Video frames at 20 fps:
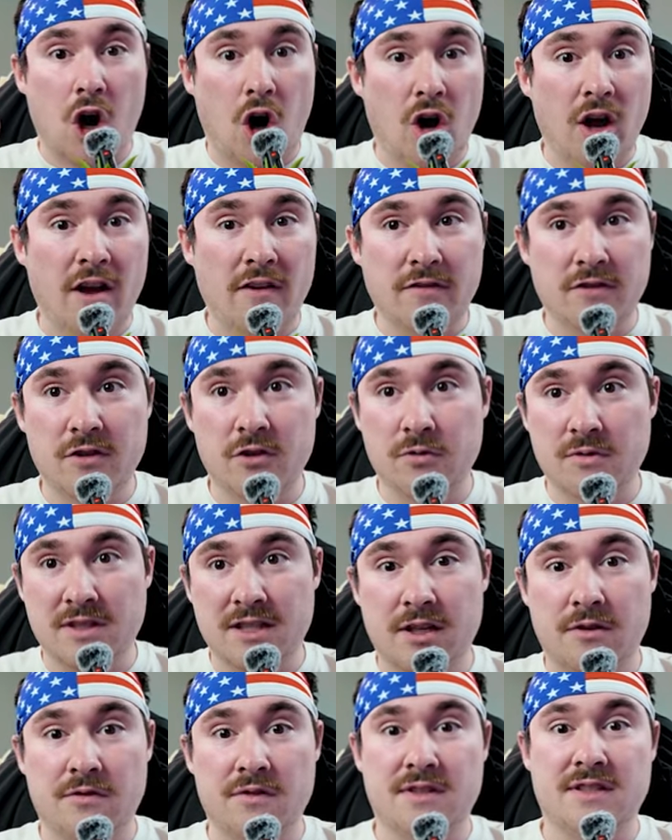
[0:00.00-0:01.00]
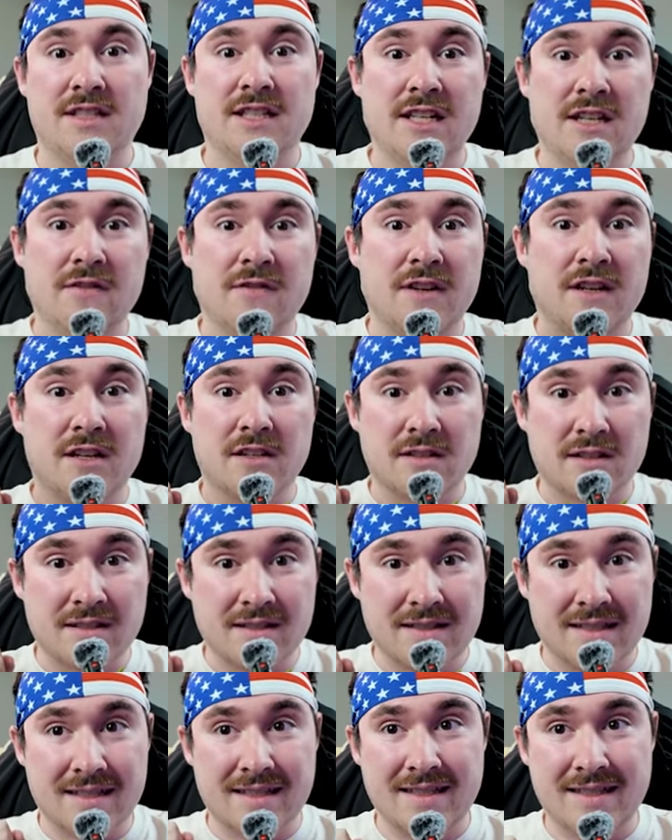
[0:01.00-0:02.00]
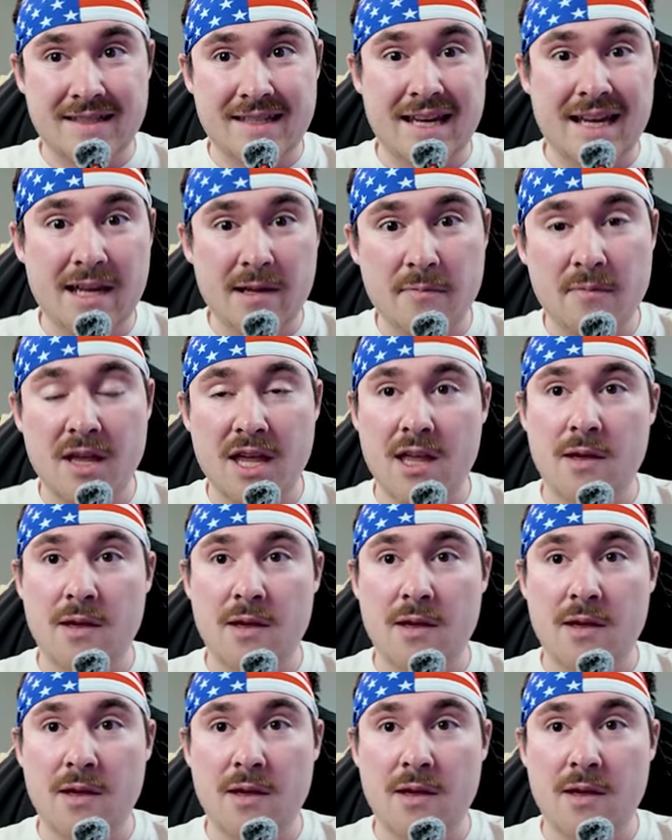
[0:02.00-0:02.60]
all I have to do is hit receive, and it does the same